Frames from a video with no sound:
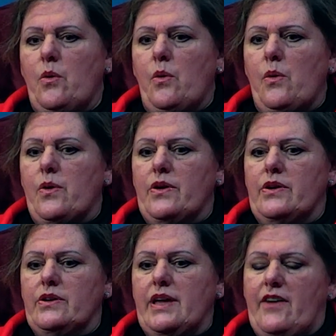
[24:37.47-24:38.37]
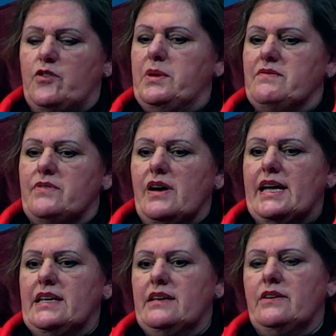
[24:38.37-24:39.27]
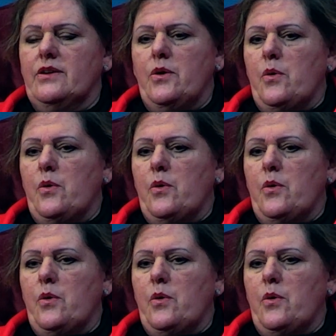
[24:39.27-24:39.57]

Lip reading: or you have to be invited